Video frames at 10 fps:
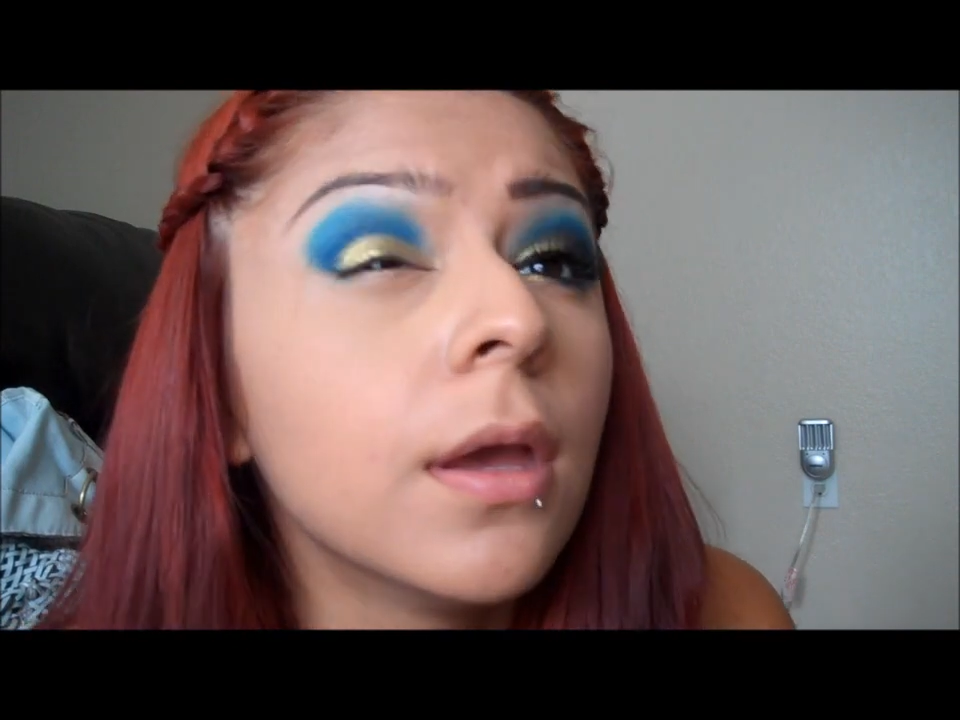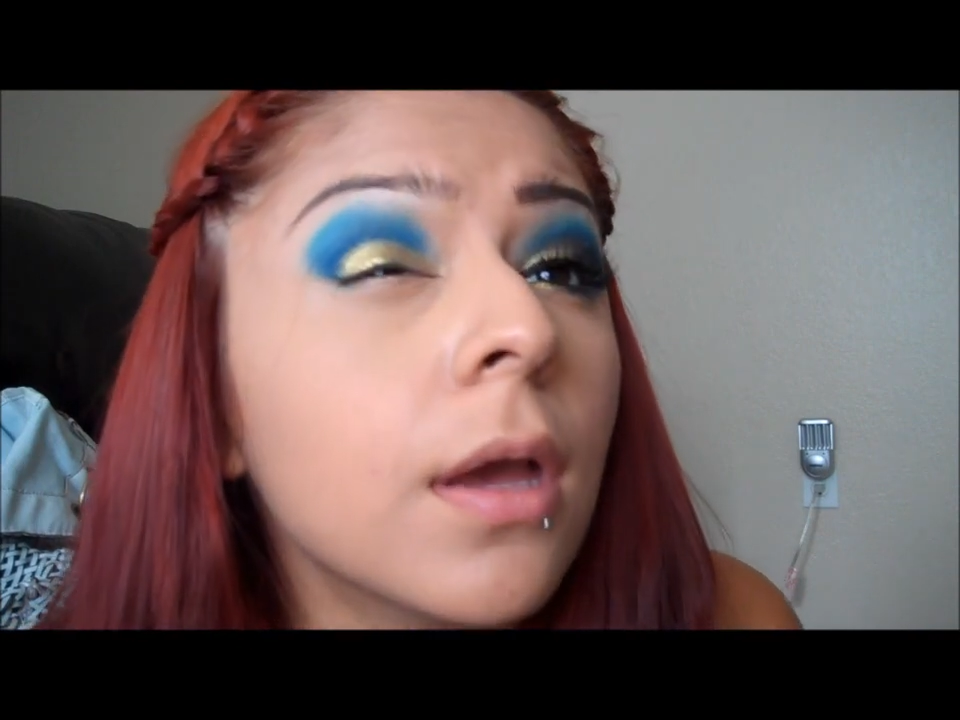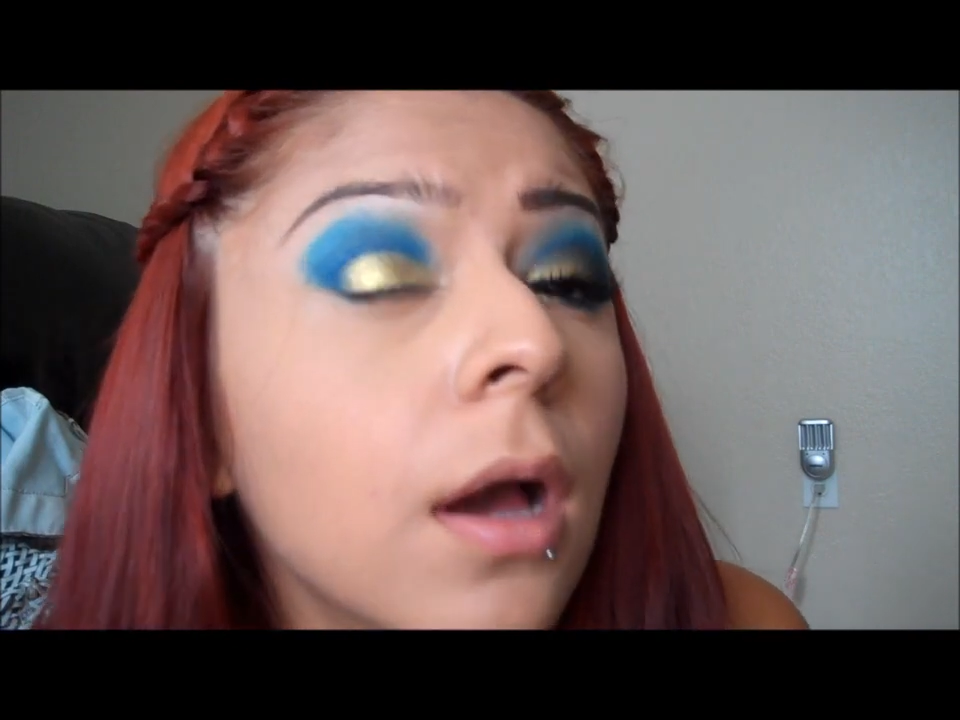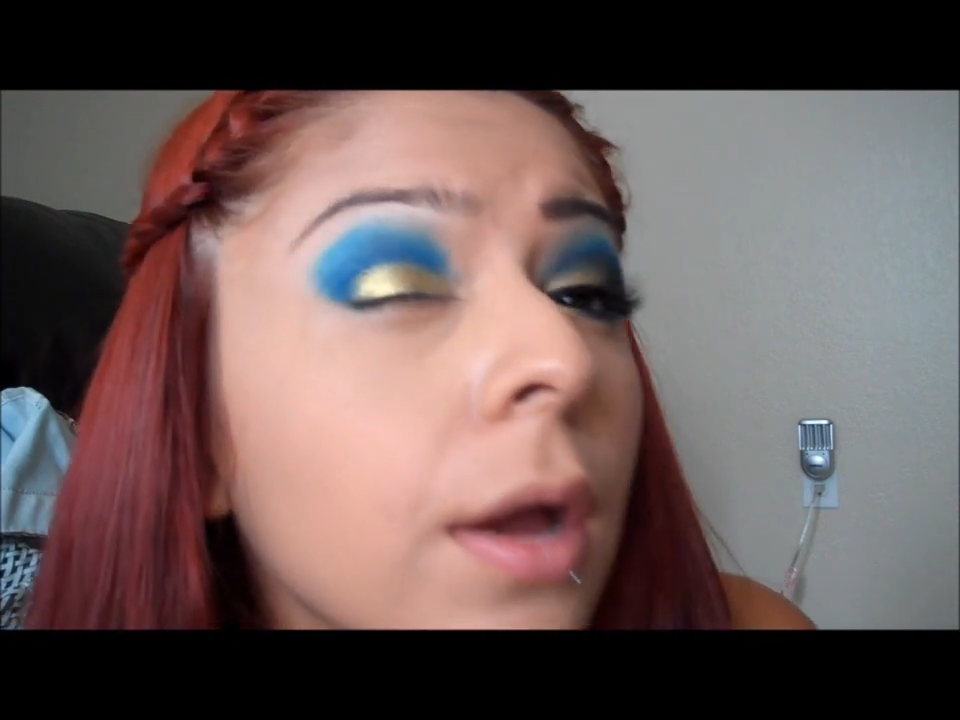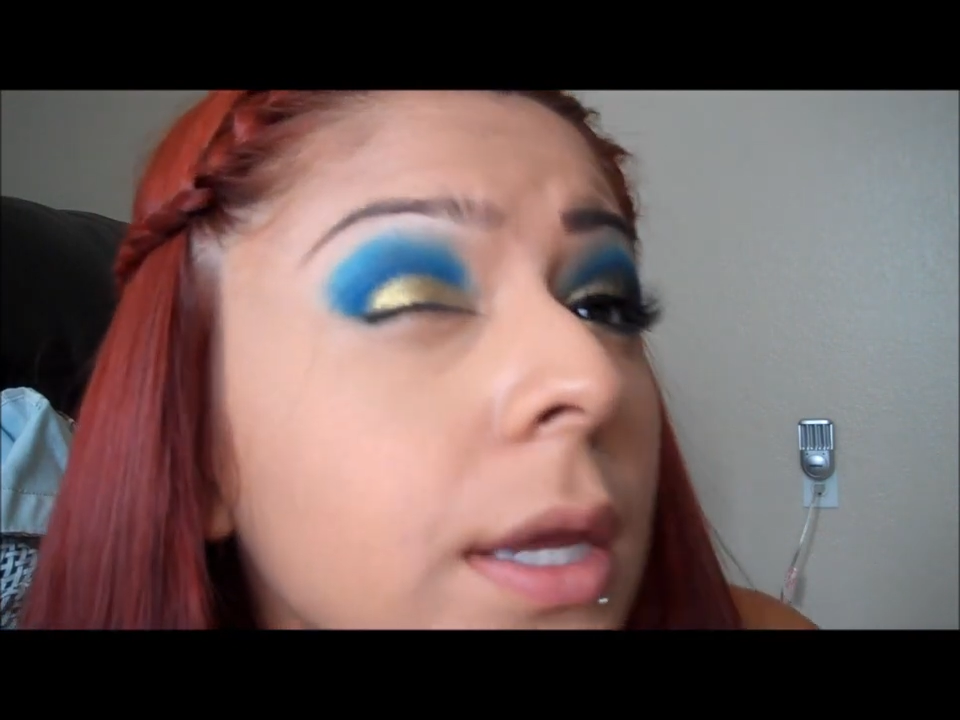
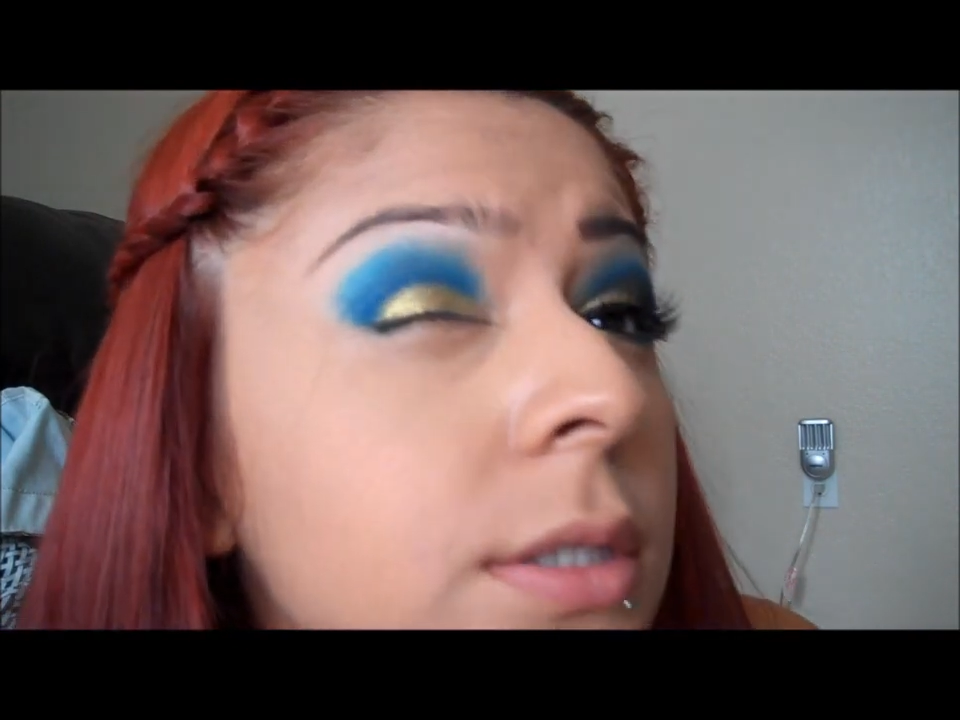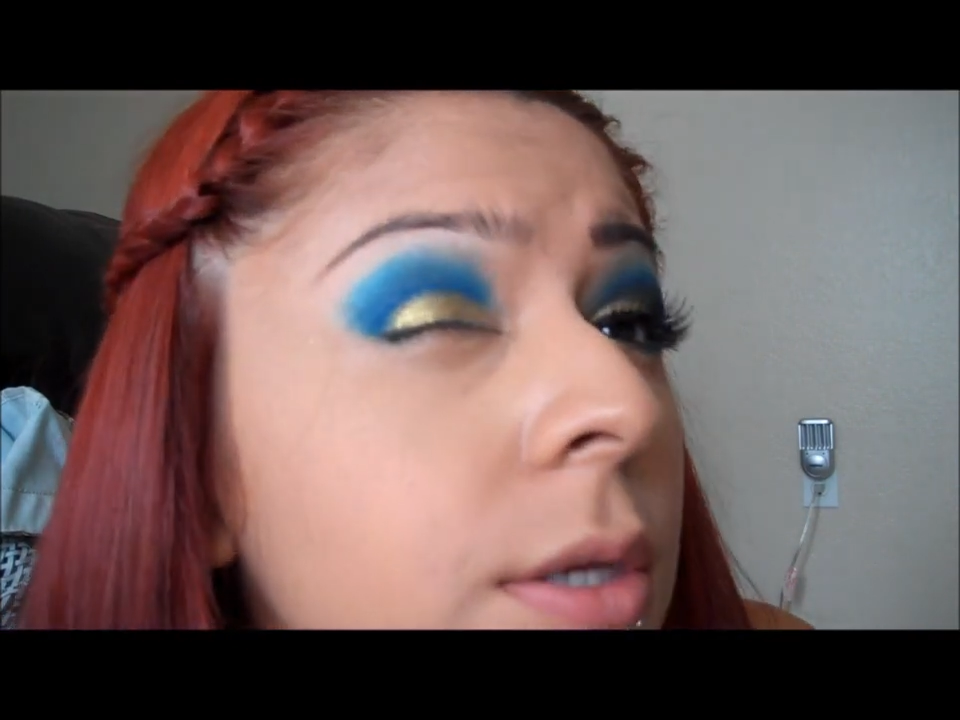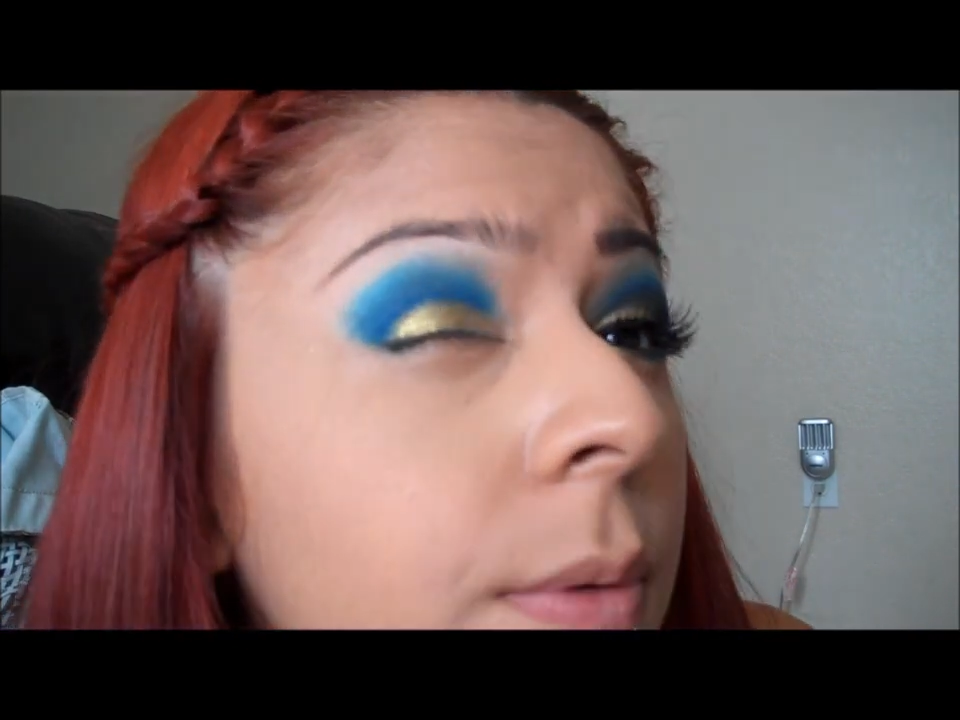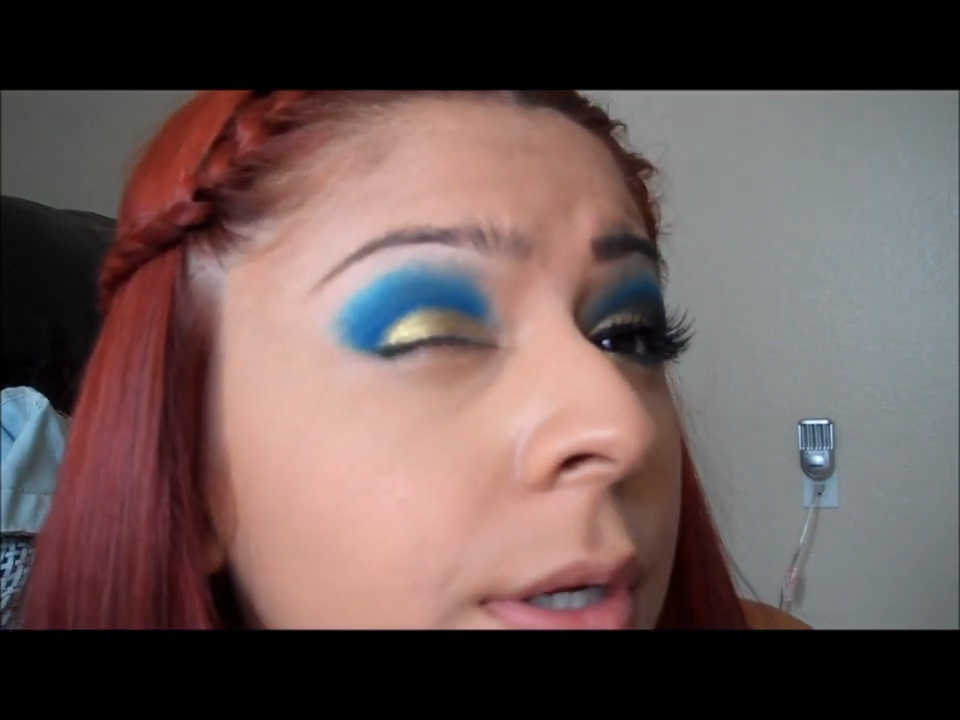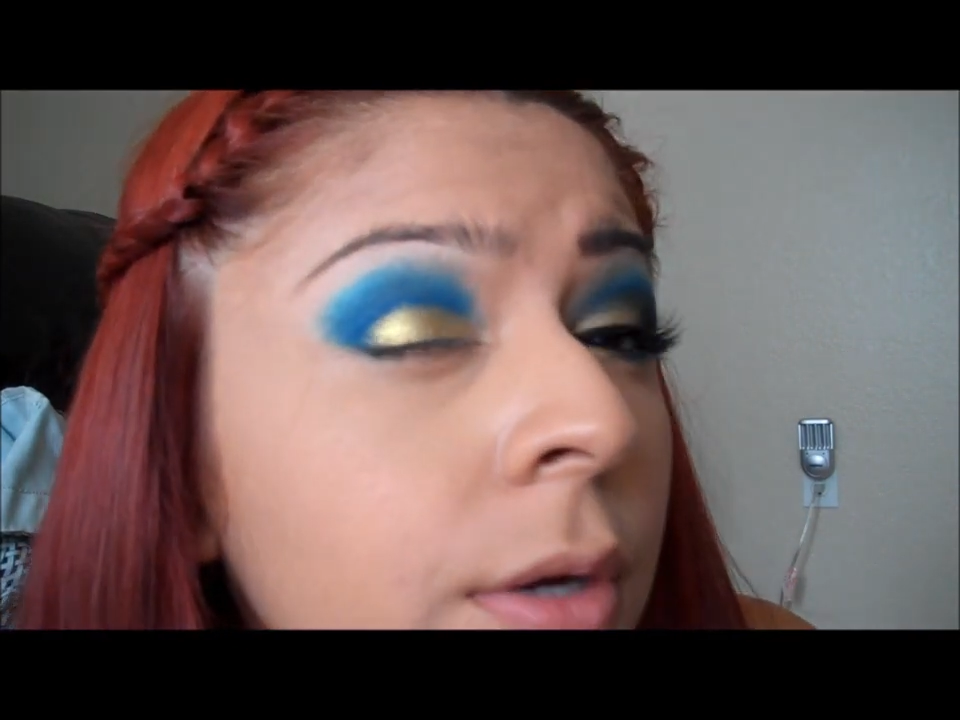Okay, so
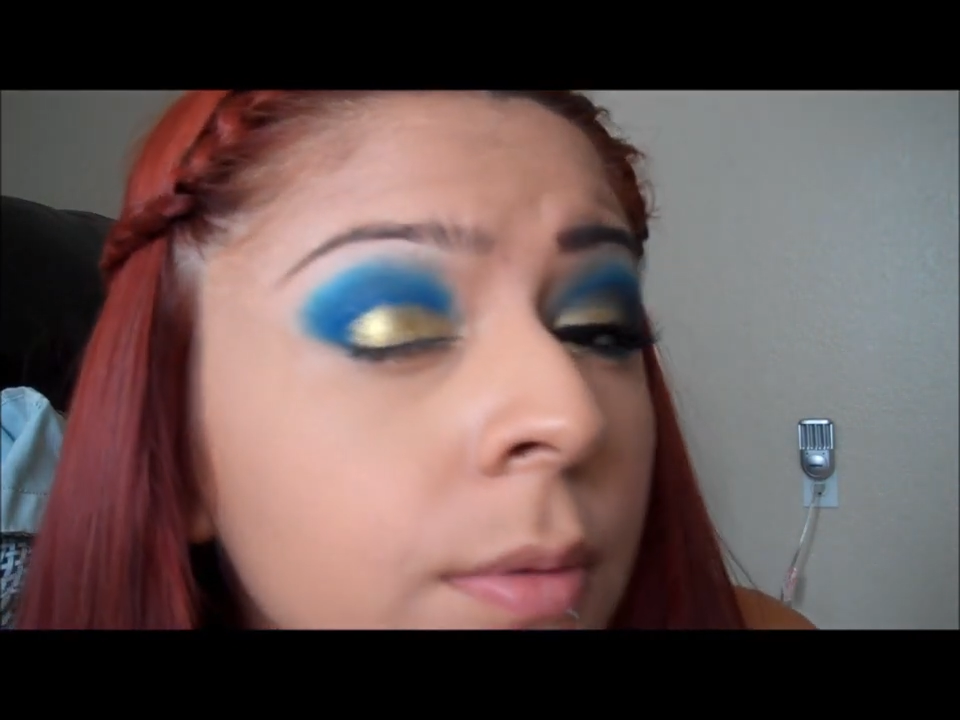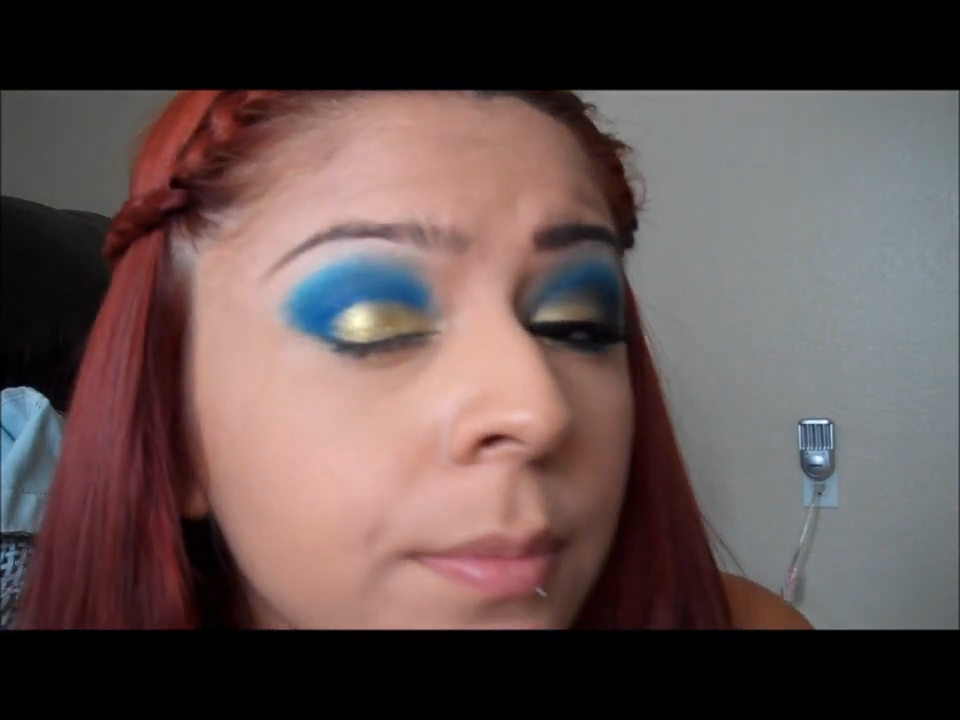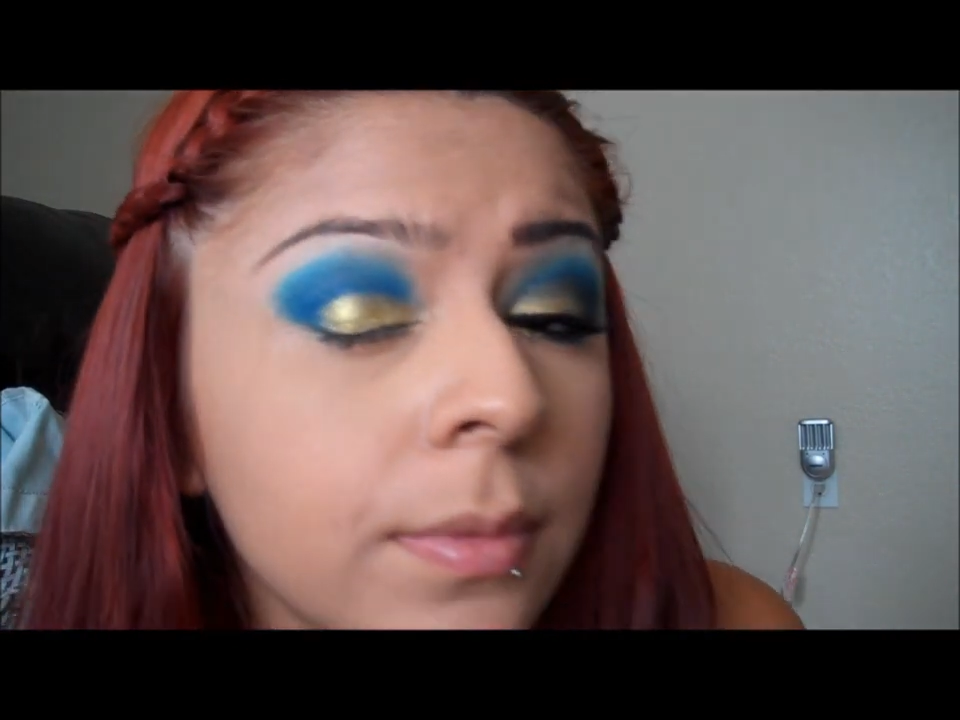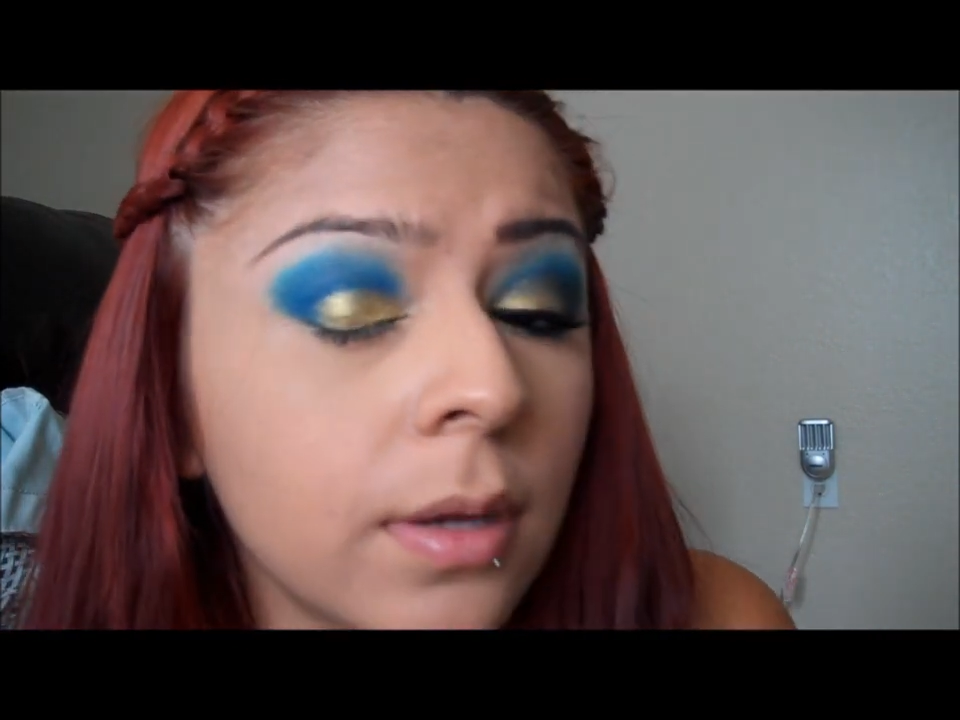you want to go